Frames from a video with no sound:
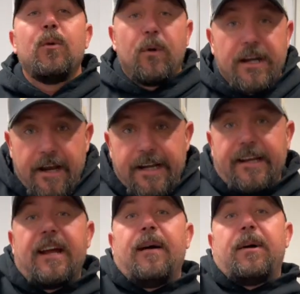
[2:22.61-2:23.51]
would kind
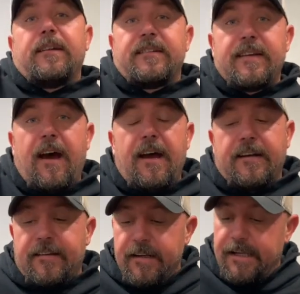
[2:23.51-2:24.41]
of come
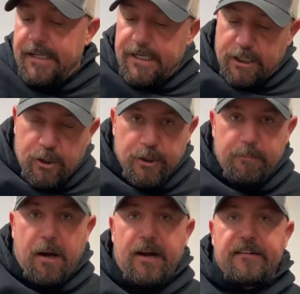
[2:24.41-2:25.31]
untucked. It
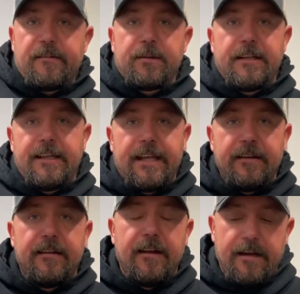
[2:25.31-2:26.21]
could possibly get